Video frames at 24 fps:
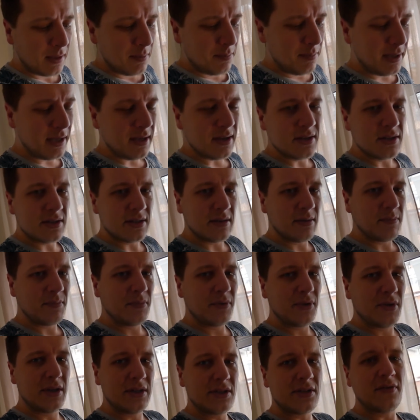Because
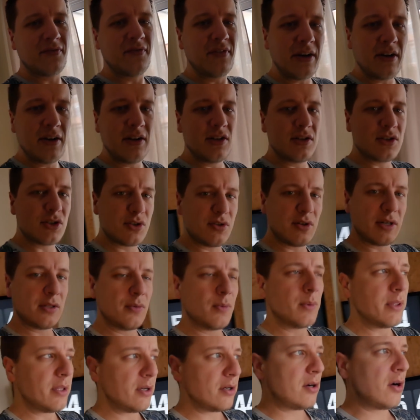Greeks are very
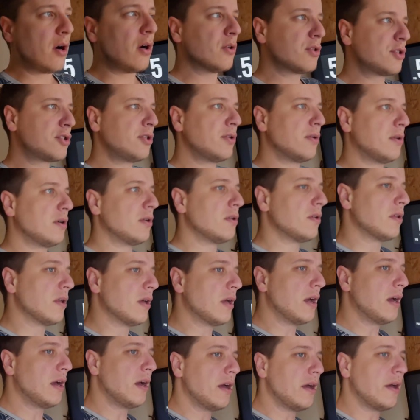strict with their cultural
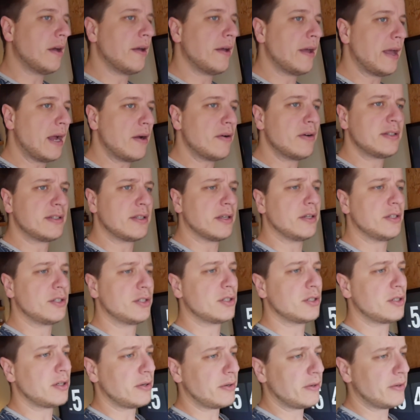heritage,
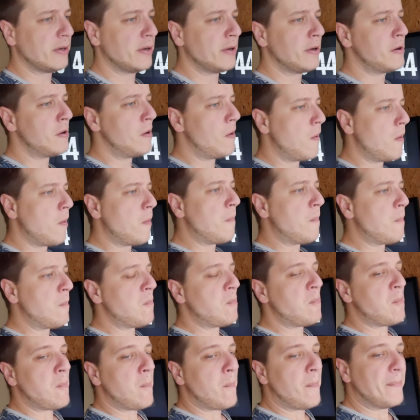so
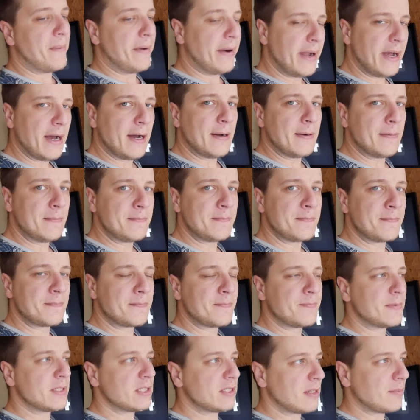yeah,
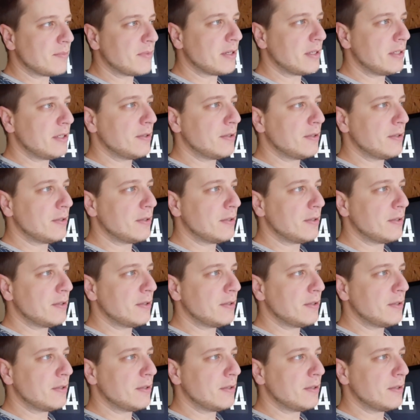something